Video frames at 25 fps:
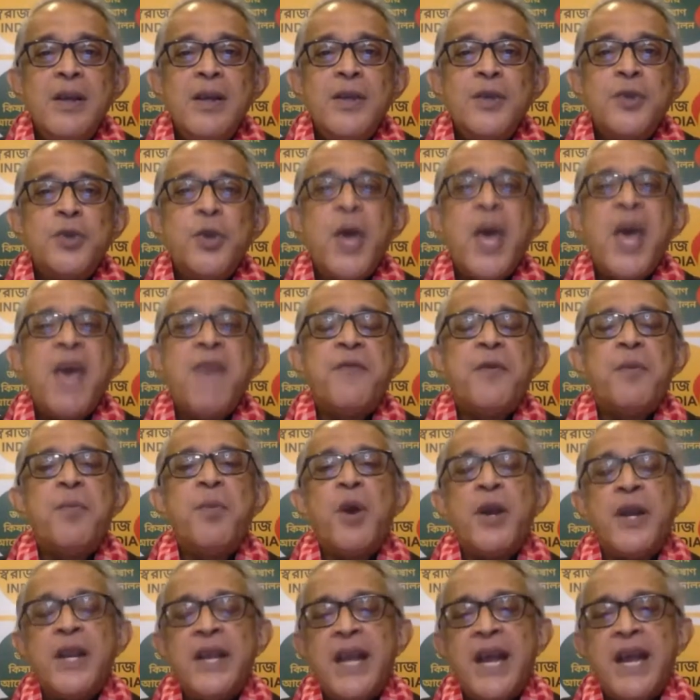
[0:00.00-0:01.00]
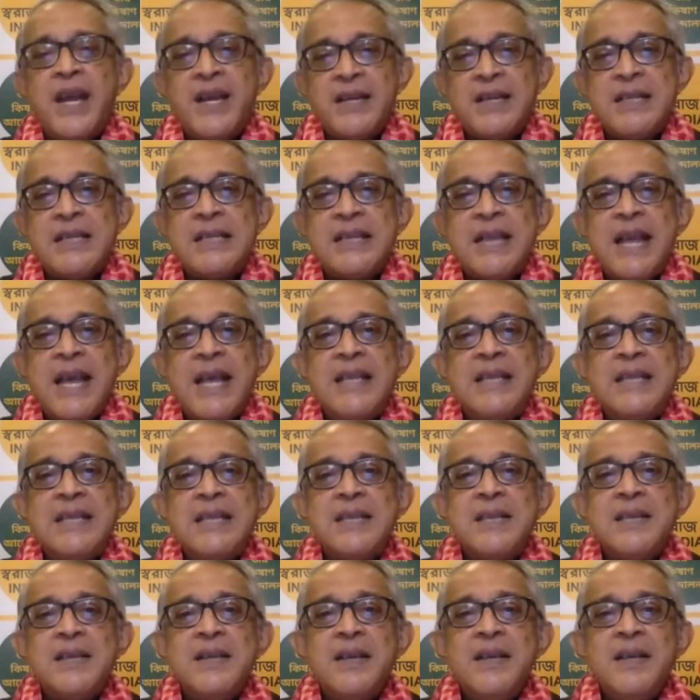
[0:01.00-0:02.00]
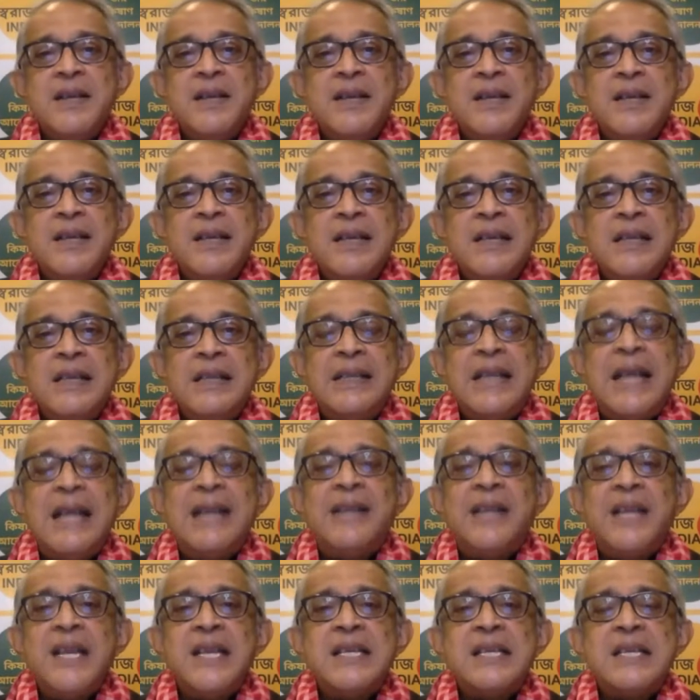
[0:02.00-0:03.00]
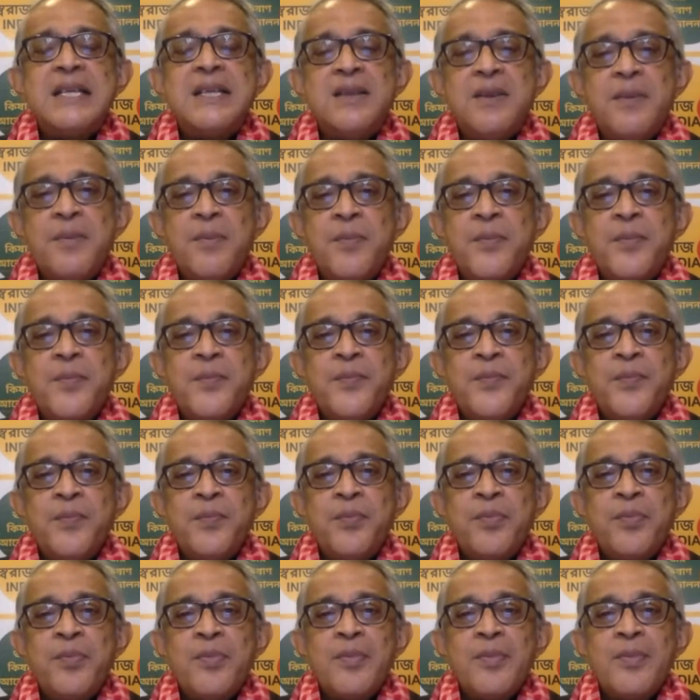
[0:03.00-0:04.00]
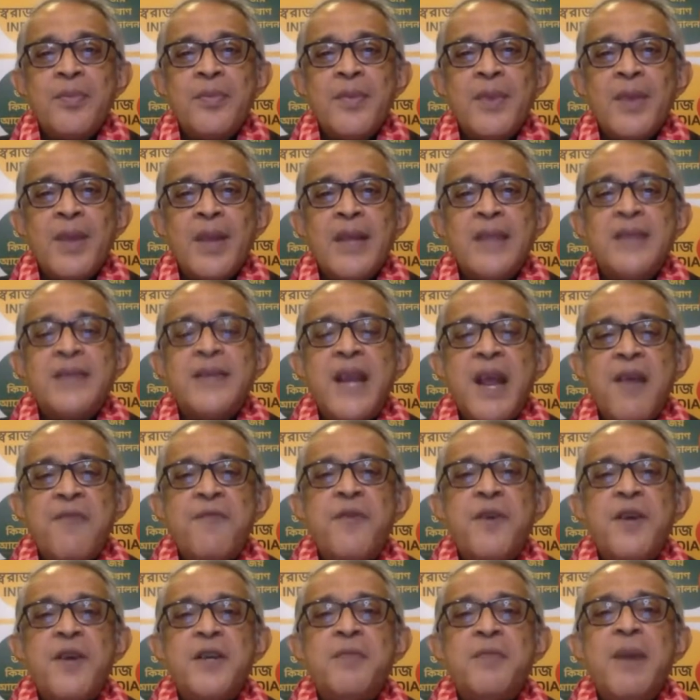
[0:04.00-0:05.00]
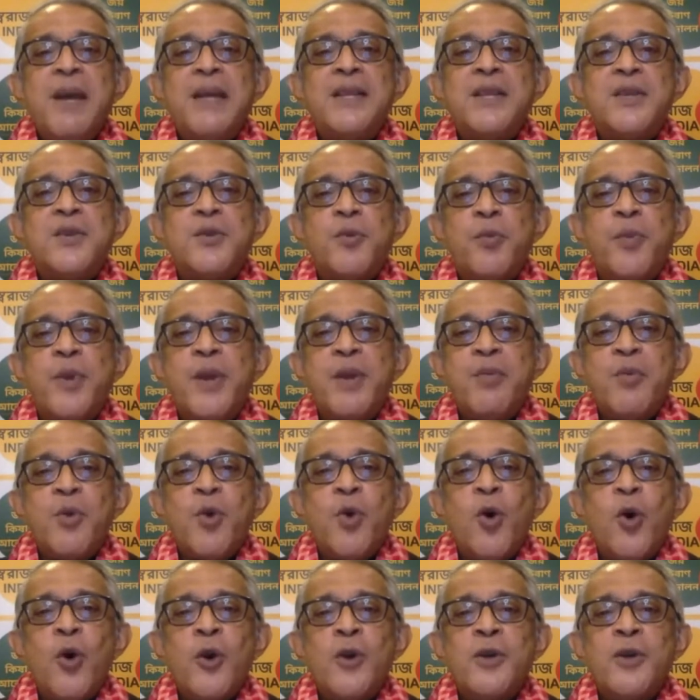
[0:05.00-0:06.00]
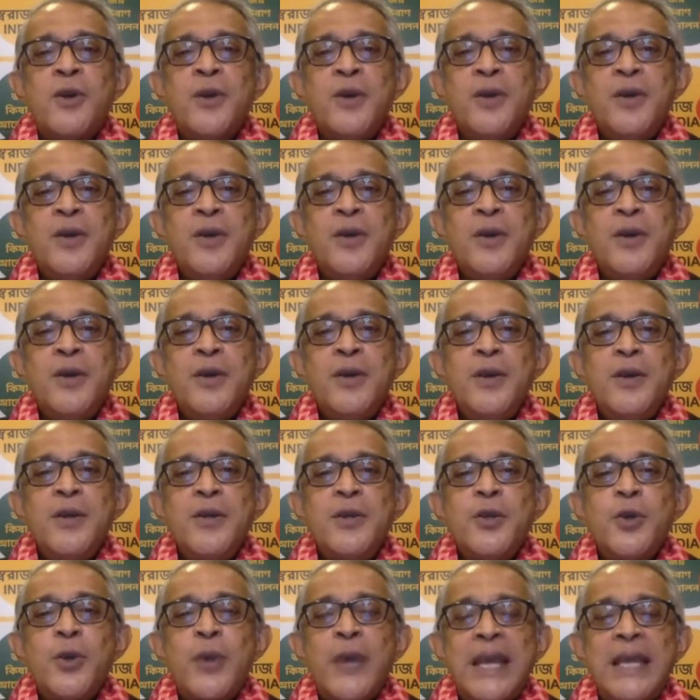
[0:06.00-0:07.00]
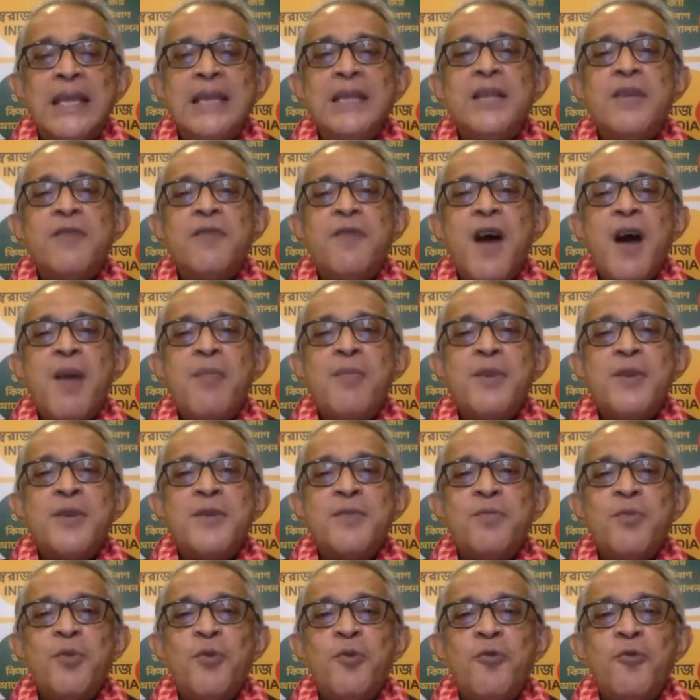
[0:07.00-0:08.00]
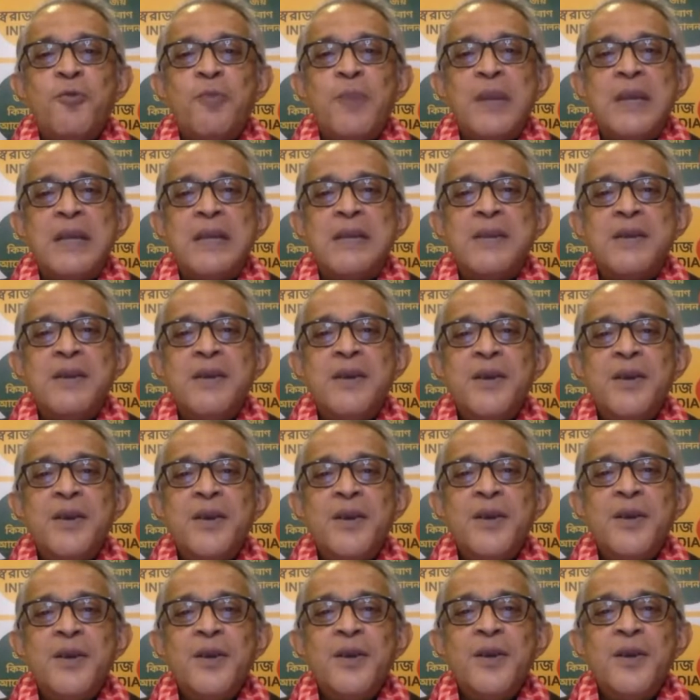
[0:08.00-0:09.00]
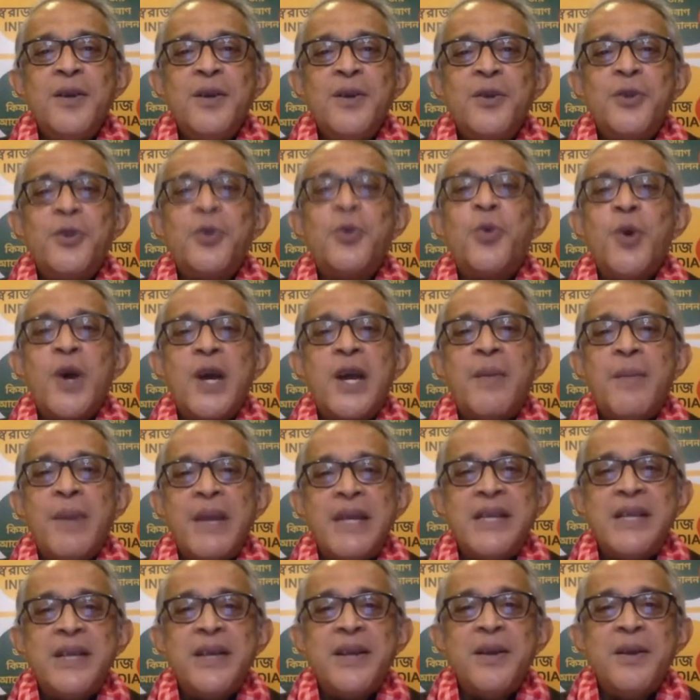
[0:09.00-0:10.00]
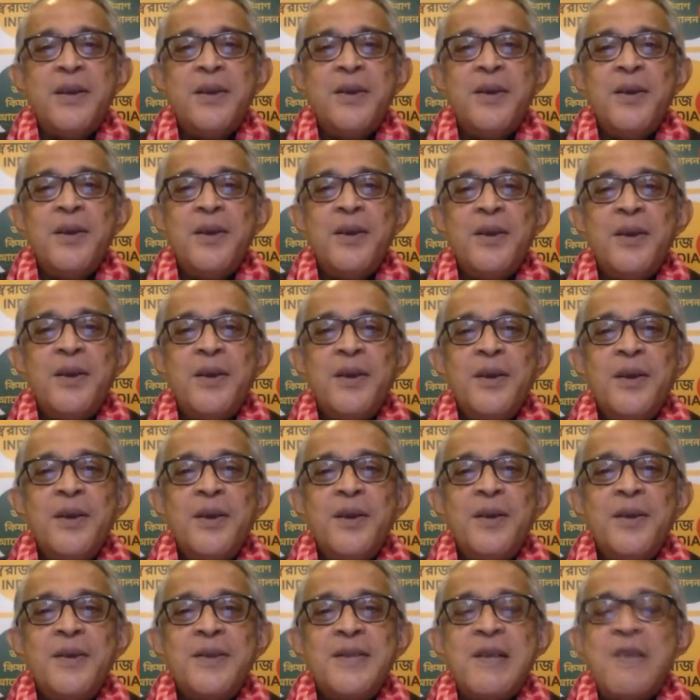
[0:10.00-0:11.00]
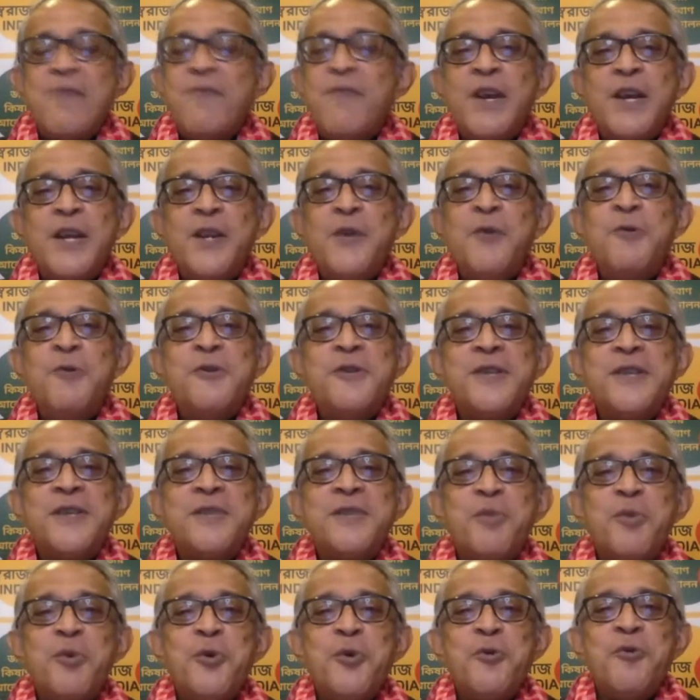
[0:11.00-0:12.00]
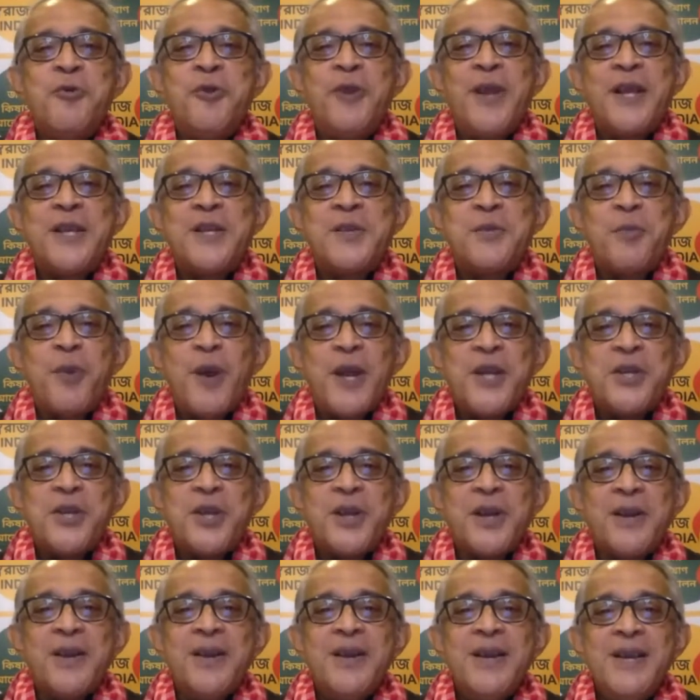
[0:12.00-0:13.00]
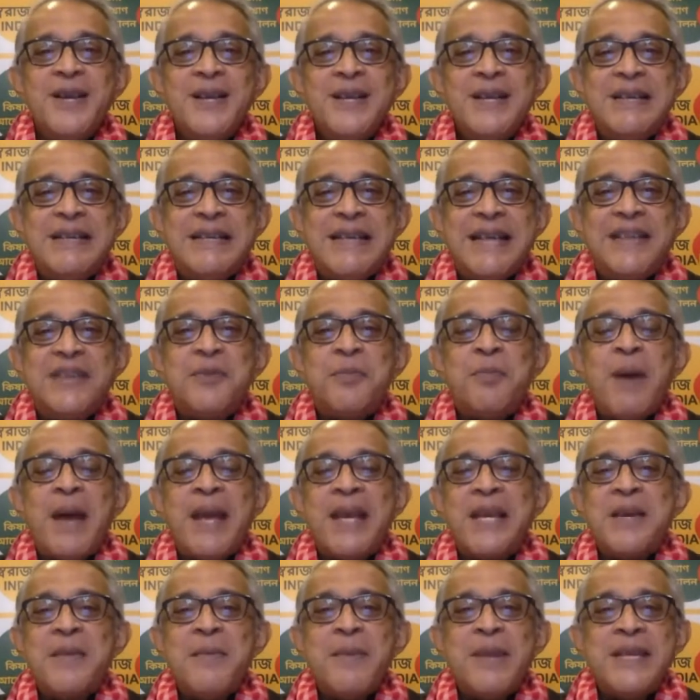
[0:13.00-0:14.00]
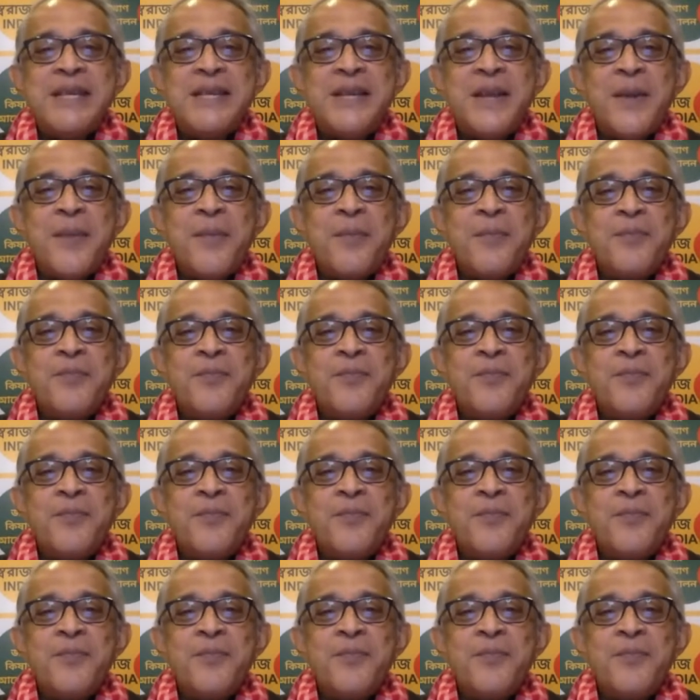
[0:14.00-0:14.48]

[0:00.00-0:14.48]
So everybody understands that this is an effort by the Supreme Court to kill the farmers' movement through a committee. Someone used this beautiful expression, death by committee.